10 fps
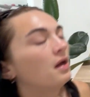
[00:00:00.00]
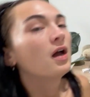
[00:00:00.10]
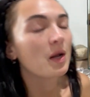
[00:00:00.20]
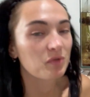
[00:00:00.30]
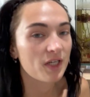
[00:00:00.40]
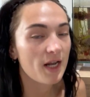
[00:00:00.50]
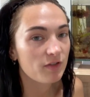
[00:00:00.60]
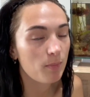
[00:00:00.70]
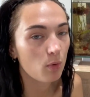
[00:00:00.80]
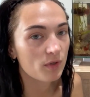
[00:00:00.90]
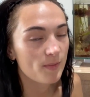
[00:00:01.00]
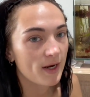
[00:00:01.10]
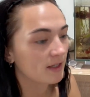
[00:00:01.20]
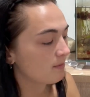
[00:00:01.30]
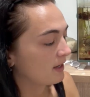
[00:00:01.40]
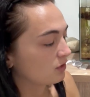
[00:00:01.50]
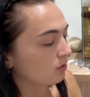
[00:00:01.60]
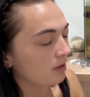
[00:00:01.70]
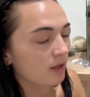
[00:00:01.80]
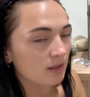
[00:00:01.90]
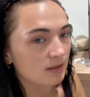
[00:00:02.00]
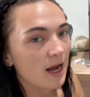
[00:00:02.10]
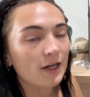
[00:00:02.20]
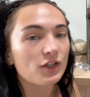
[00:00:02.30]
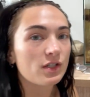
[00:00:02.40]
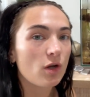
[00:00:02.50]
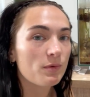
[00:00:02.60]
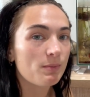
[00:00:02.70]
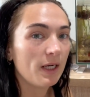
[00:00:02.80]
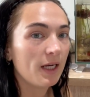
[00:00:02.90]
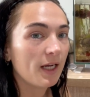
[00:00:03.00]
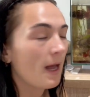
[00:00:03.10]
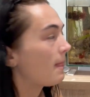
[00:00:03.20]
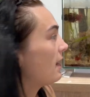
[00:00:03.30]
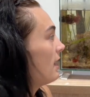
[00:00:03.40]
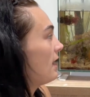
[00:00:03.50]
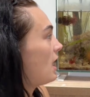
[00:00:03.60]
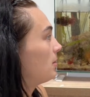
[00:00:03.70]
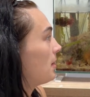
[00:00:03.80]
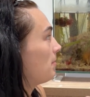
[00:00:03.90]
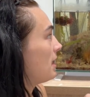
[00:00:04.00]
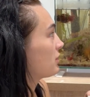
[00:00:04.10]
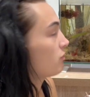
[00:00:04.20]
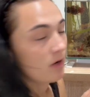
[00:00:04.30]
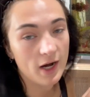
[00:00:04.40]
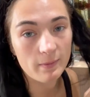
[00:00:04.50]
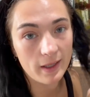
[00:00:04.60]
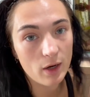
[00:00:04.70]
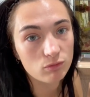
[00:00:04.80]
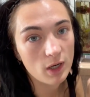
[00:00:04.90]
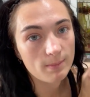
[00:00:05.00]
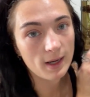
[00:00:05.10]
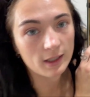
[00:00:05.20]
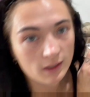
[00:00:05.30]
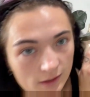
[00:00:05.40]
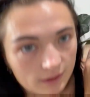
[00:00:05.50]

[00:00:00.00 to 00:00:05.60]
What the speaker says: I'm just gonna have to pause a minute to make sure that this actually stops bleeding, and then I'll put plaster on and I'll be right back.